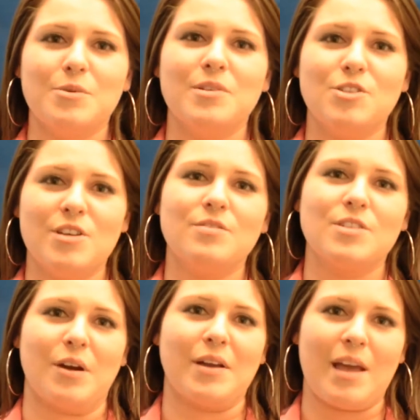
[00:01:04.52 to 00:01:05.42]
to achieve
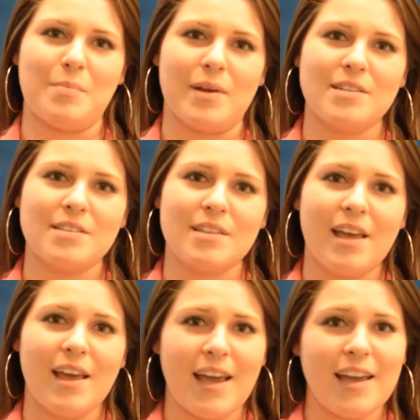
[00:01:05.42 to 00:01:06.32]
STAR Campus.
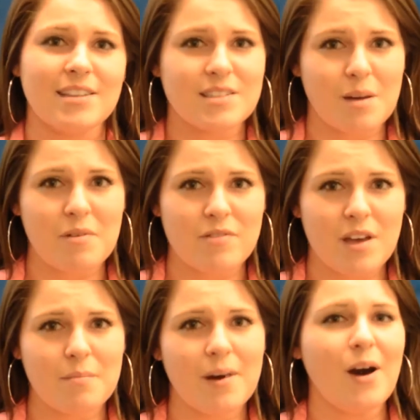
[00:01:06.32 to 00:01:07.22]
And some of
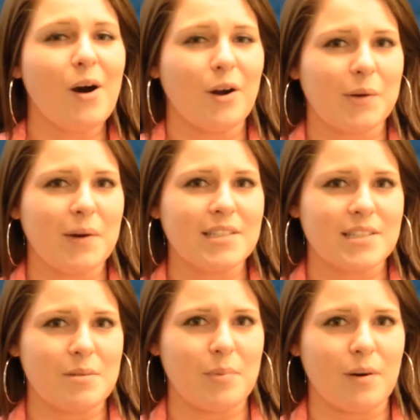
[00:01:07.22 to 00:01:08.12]
them are quite
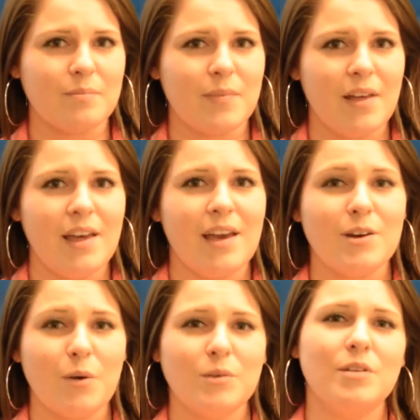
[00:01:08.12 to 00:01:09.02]
simple
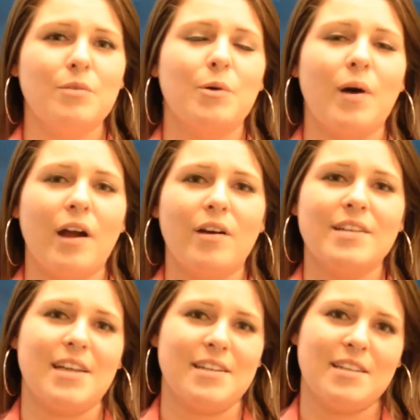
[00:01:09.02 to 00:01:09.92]
and only require
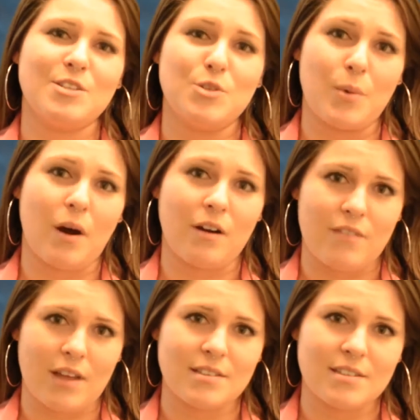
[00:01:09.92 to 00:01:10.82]
attendance to our
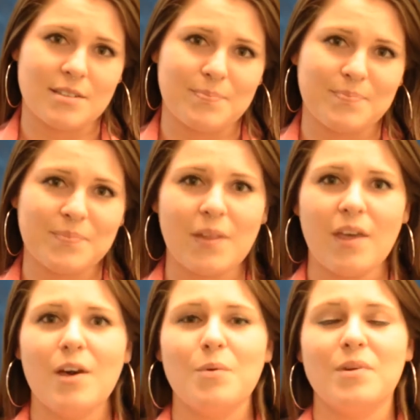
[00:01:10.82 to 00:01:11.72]
events.
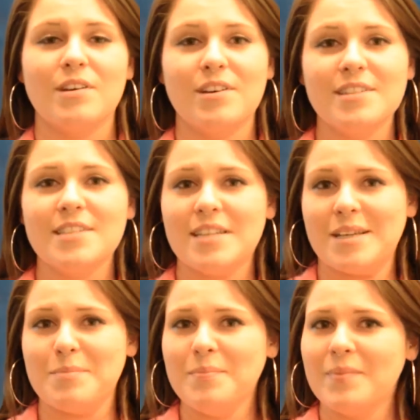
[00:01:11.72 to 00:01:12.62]
With a good
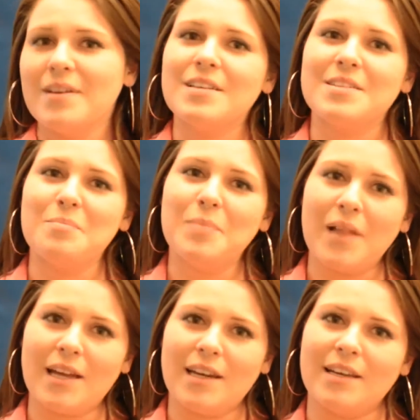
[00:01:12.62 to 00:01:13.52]
team, some
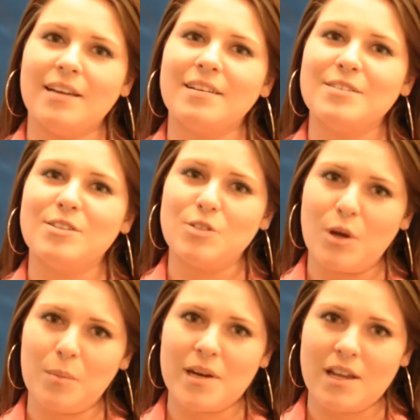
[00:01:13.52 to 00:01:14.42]
planning,
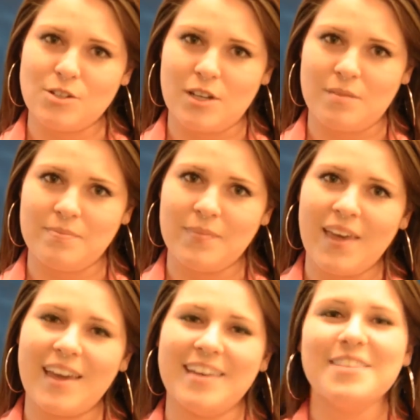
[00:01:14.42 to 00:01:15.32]
determination,
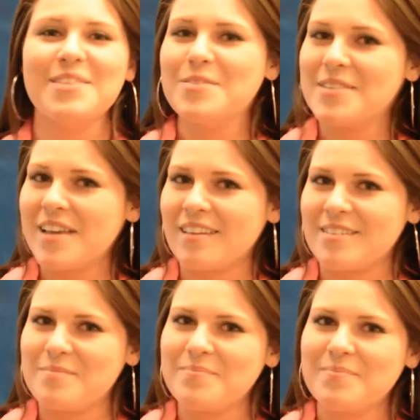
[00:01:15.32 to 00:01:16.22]
and
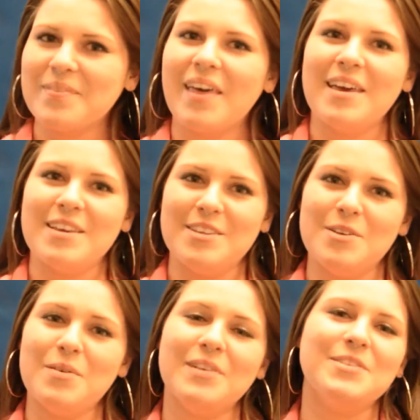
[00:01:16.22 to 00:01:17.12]
enthusiasm,
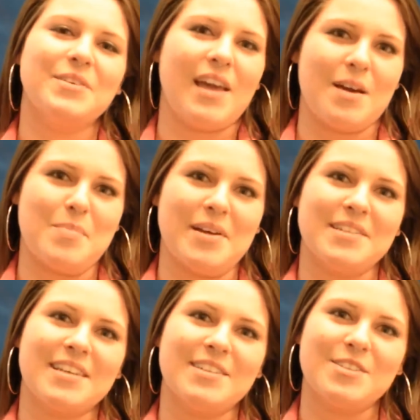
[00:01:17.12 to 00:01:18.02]
you and your
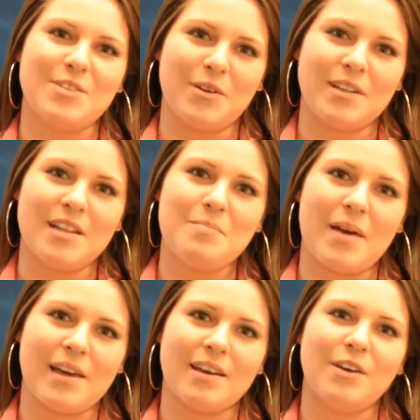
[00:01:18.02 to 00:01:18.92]
campus can certainly
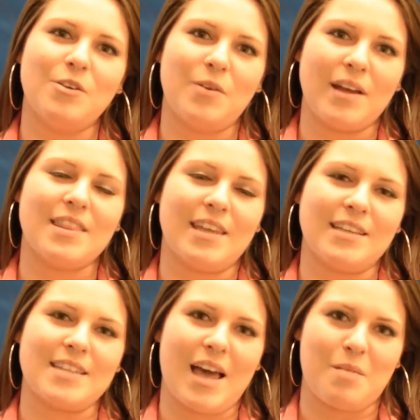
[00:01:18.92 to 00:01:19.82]
make great
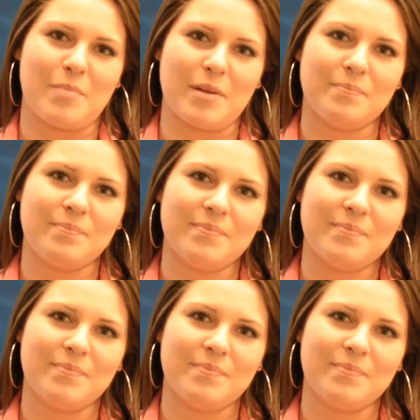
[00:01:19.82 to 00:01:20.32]
things happen.